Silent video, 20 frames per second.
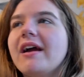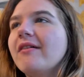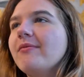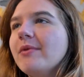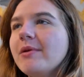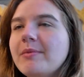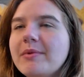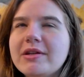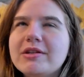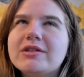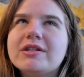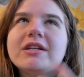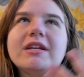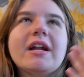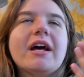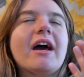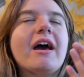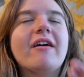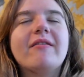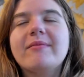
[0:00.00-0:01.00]
my beat sheet,
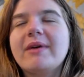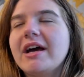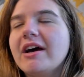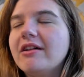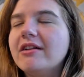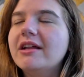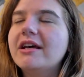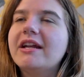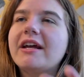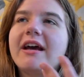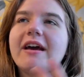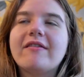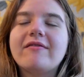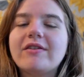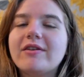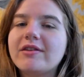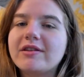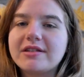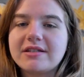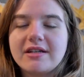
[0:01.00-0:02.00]
I have my outline, I have
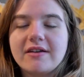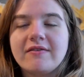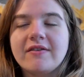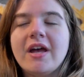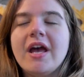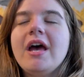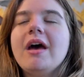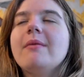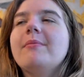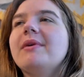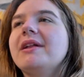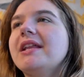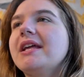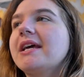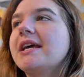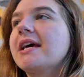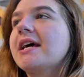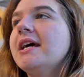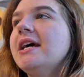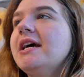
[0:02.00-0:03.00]
all this stuff, but
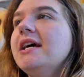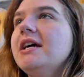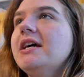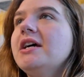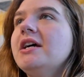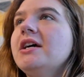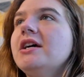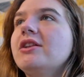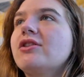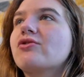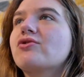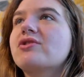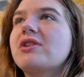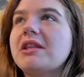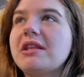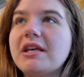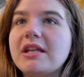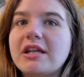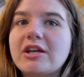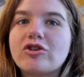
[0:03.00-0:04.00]
like there's
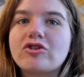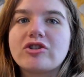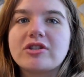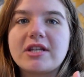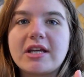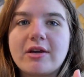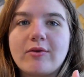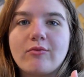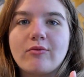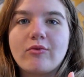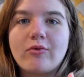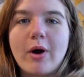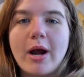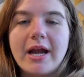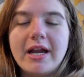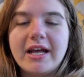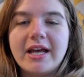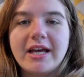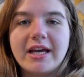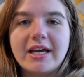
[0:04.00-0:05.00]
nothing like just like
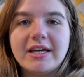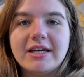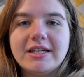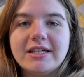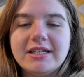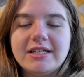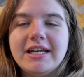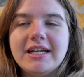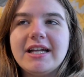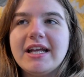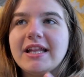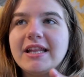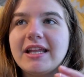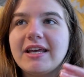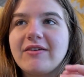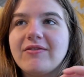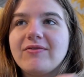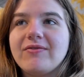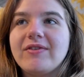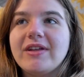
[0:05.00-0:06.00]
writing it and
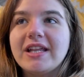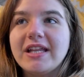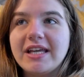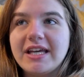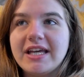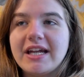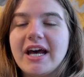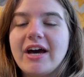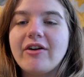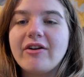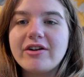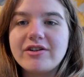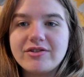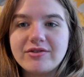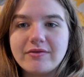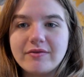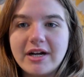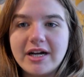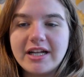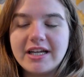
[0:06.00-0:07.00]
like feeling it out as
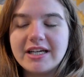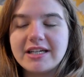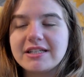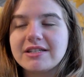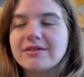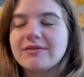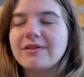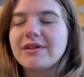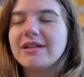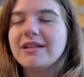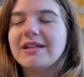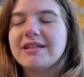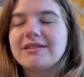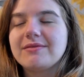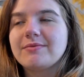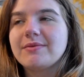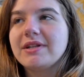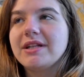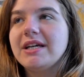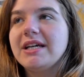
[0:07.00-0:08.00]
you're writing it. So
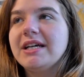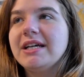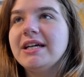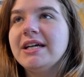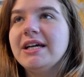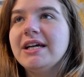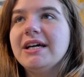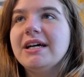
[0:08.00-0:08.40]
that's really